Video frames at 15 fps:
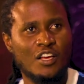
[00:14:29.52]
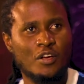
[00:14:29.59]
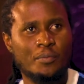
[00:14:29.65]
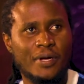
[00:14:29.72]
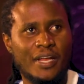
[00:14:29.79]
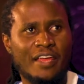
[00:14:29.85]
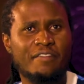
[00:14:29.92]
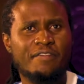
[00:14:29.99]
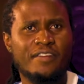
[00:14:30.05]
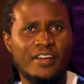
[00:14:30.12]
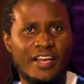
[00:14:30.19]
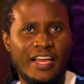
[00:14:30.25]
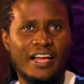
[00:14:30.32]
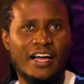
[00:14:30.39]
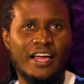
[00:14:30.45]
But I
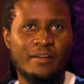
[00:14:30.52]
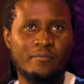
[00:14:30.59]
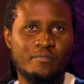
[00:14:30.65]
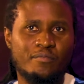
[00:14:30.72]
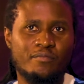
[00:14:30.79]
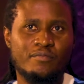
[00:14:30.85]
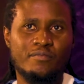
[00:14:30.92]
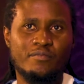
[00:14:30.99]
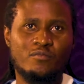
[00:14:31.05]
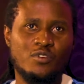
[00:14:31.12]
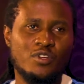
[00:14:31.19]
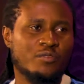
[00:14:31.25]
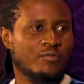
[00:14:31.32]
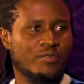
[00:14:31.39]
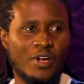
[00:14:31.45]
feel like I
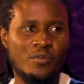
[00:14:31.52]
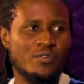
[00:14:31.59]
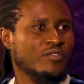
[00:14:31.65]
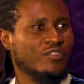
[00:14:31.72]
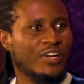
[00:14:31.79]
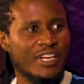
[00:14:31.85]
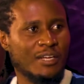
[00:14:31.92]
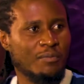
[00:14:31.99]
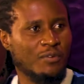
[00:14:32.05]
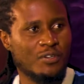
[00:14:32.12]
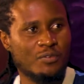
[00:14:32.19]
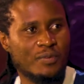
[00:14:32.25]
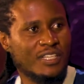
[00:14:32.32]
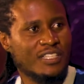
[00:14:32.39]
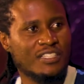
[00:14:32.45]
wouldn't write
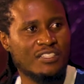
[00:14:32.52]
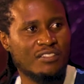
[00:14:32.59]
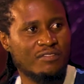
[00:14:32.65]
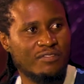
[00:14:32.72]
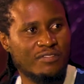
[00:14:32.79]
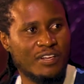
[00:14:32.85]
about myself.